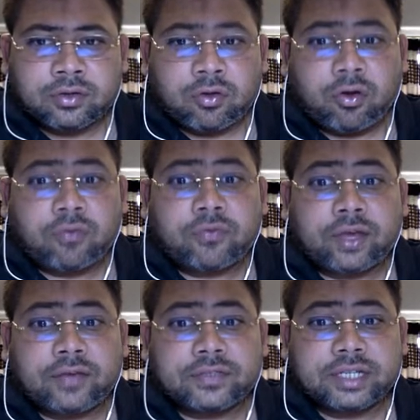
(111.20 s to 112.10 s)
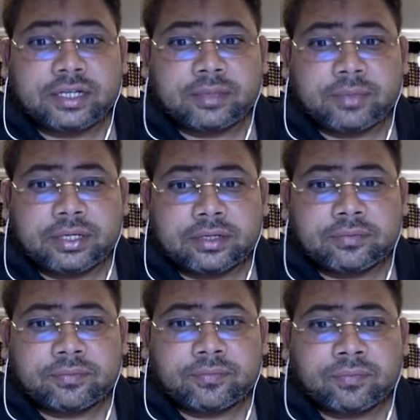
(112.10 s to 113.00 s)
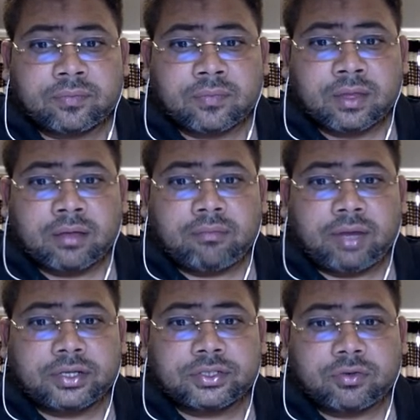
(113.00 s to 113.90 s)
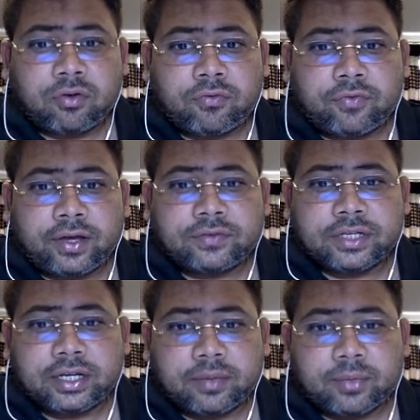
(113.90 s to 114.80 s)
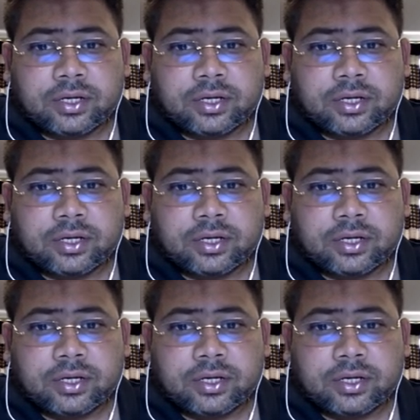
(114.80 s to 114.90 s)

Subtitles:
of 5 centimeter. Margin of 5 centimeter.